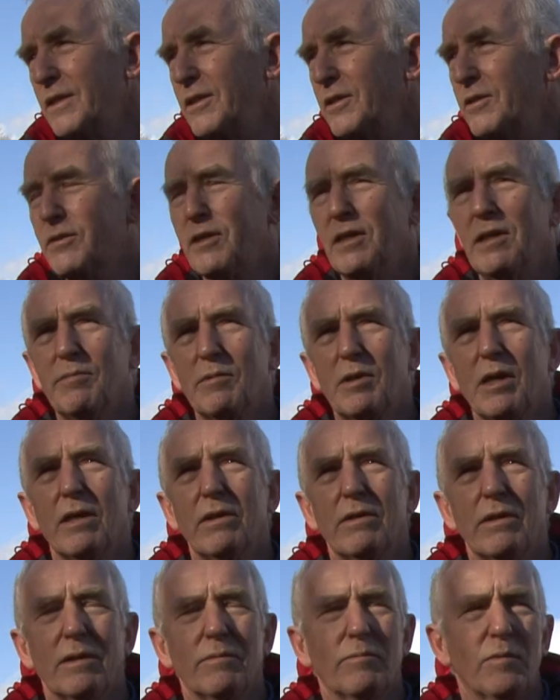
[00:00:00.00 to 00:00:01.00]
you keep
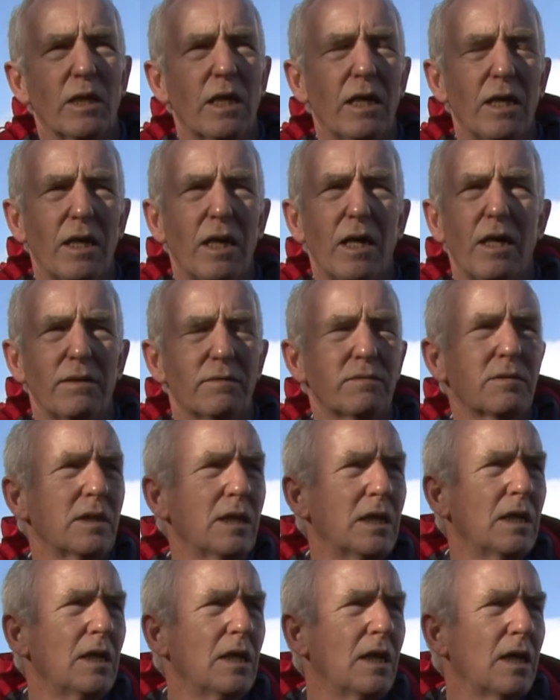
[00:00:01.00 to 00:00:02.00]
going. But I
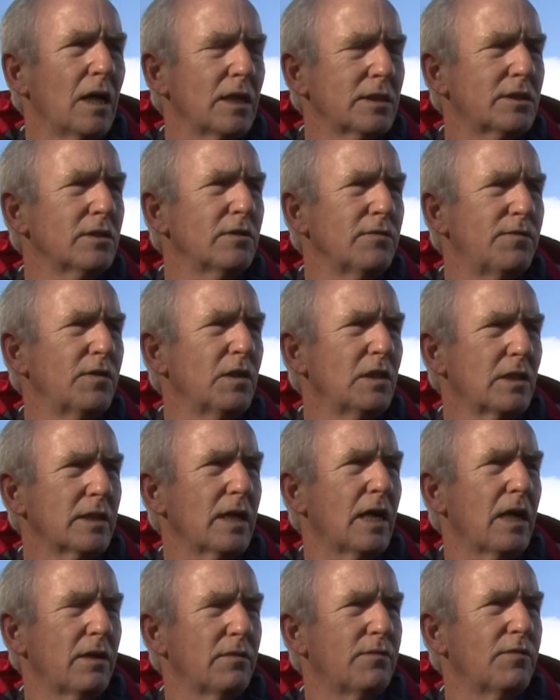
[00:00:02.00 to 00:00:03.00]
do feel now,